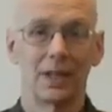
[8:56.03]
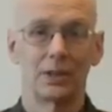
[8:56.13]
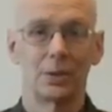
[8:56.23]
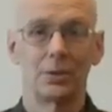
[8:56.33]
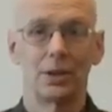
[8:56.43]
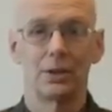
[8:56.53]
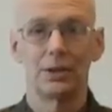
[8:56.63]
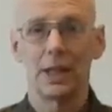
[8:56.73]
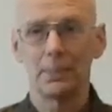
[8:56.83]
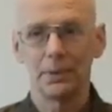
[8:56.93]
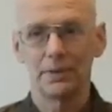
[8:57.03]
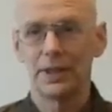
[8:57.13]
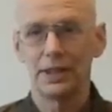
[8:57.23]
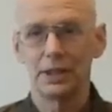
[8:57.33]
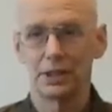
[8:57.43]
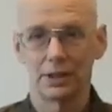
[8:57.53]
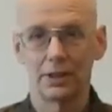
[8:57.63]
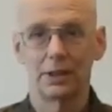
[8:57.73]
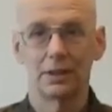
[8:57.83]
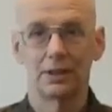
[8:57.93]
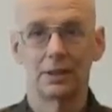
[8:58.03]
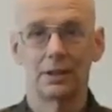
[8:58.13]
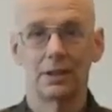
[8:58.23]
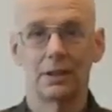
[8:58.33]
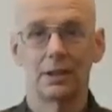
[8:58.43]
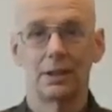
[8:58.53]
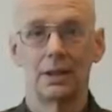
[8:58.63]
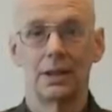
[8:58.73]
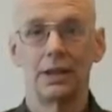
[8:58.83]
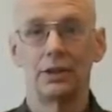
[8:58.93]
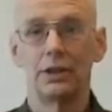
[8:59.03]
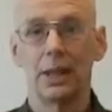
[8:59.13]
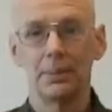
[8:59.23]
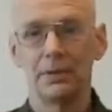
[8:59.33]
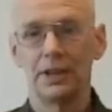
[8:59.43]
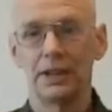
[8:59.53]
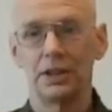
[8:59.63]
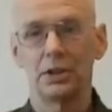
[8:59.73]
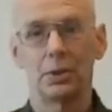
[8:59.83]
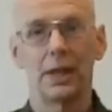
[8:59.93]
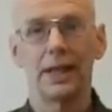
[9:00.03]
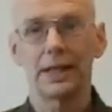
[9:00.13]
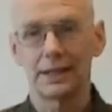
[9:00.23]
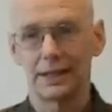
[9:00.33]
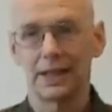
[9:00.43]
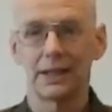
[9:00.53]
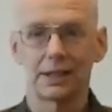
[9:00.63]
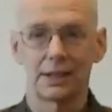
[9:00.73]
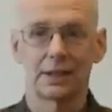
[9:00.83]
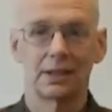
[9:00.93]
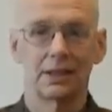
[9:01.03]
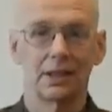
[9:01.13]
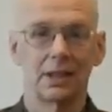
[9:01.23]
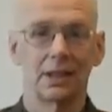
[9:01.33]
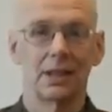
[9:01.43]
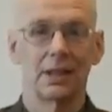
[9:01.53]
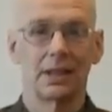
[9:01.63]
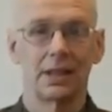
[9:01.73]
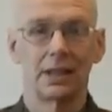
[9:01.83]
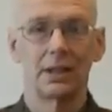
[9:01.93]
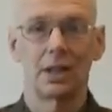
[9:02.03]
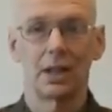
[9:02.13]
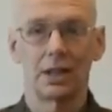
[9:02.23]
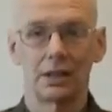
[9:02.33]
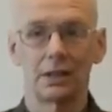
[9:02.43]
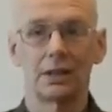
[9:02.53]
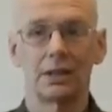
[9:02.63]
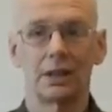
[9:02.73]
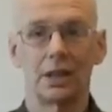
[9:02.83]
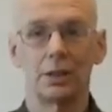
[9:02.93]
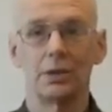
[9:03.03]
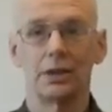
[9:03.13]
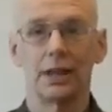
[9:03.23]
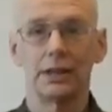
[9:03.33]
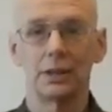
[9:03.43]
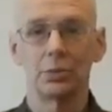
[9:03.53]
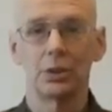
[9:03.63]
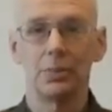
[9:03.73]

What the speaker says: So, deprivation, either deprivation or excess, can cause hallucinations, which